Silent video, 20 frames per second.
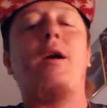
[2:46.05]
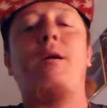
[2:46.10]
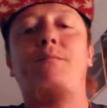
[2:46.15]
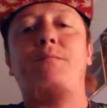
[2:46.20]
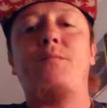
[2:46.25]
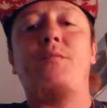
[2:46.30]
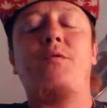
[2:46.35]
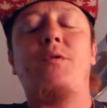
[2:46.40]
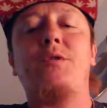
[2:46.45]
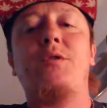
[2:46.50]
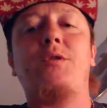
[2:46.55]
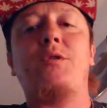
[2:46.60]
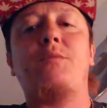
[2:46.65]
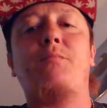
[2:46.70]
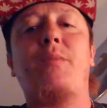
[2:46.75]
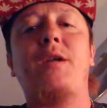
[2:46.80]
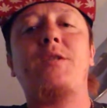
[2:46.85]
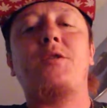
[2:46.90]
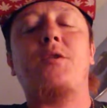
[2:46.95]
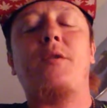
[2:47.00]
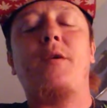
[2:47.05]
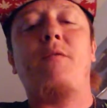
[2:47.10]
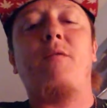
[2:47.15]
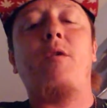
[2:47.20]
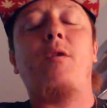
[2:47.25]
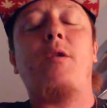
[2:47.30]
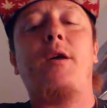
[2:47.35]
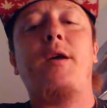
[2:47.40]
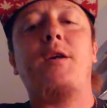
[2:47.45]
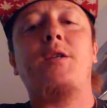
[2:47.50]
I'm just basically
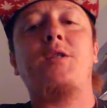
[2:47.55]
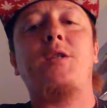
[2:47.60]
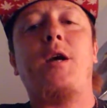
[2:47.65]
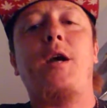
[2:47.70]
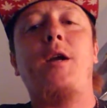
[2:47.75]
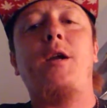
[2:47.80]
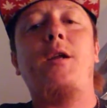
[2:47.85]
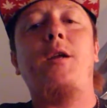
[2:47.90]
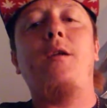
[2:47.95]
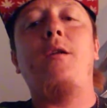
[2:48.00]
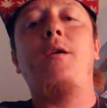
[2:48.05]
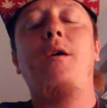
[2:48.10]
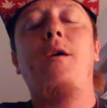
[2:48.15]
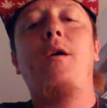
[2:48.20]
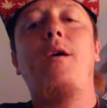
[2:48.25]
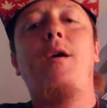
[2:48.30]
really excited.